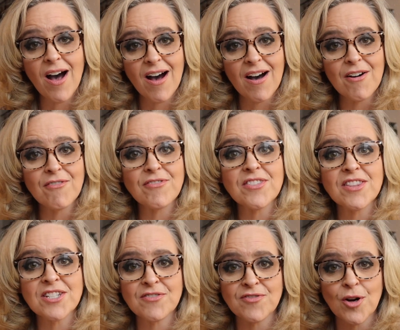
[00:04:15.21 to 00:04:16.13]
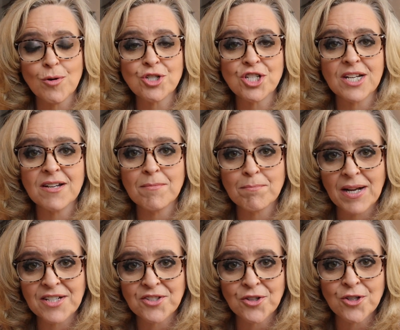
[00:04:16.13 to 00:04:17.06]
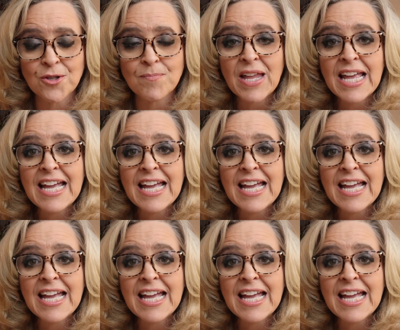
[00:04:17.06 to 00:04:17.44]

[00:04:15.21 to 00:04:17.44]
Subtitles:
of the devotion bundle.